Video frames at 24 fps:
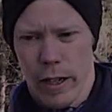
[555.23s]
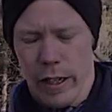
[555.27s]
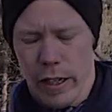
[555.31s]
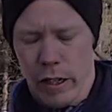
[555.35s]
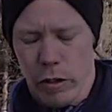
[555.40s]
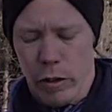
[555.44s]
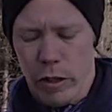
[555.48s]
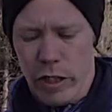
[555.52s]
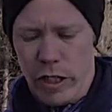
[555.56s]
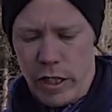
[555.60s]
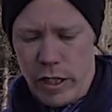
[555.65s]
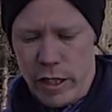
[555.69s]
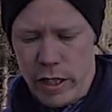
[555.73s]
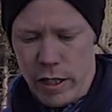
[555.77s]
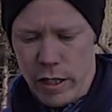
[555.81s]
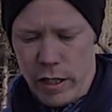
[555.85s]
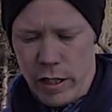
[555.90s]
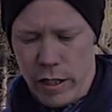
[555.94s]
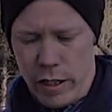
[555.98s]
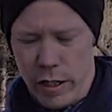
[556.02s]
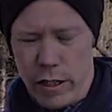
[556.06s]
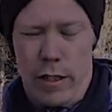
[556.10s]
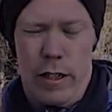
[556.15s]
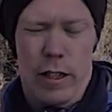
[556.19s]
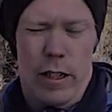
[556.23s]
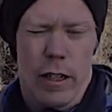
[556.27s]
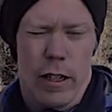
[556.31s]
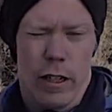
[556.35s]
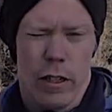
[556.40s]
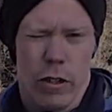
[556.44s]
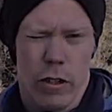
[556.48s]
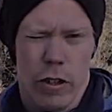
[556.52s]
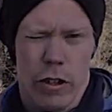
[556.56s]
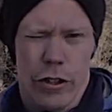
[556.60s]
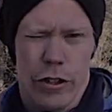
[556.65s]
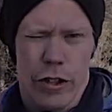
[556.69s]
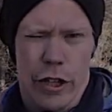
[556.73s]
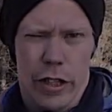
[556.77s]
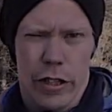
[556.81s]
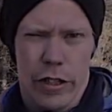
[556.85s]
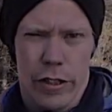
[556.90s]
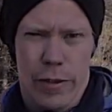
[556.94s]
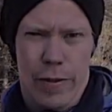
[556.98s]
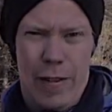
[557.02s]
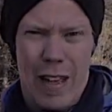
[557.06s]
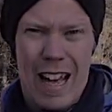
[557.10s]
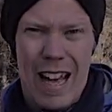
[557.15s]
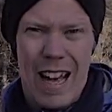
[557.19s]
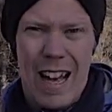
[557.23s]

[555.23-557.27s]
increase distance to your shots.